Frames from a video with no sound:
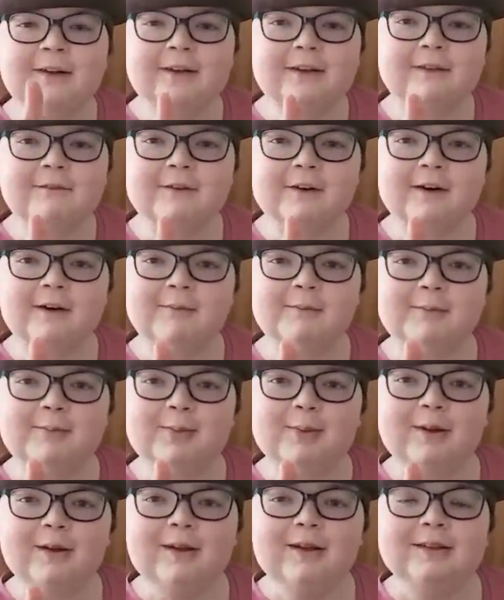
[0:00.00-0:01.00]
give up.
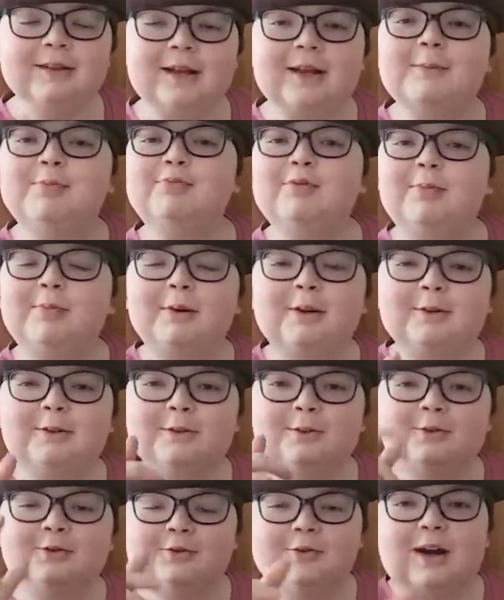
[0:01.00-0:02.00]
Like, proper
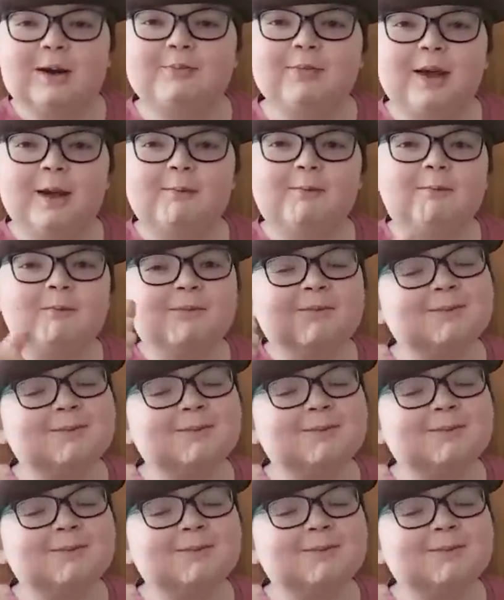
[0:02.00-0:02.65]
grab them.